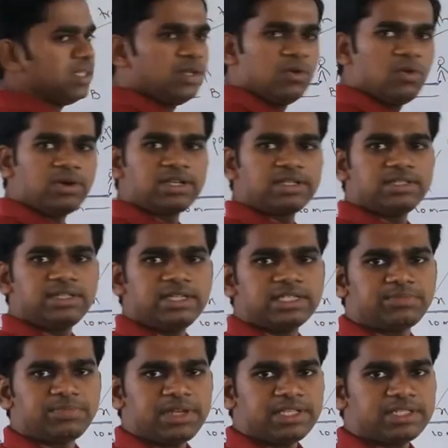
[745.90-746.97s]
What is the
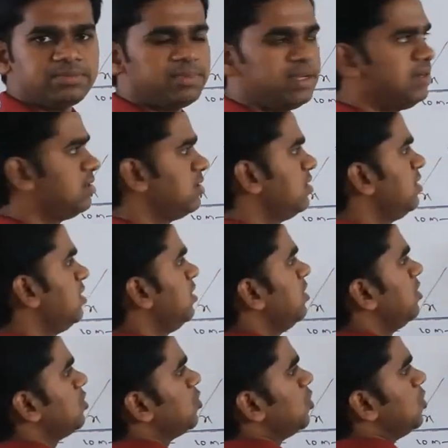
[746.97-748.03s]
displacement?
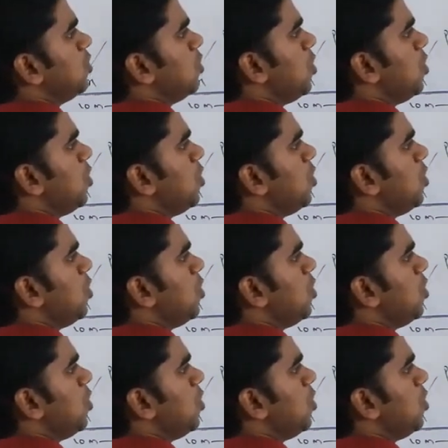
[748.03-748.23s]
So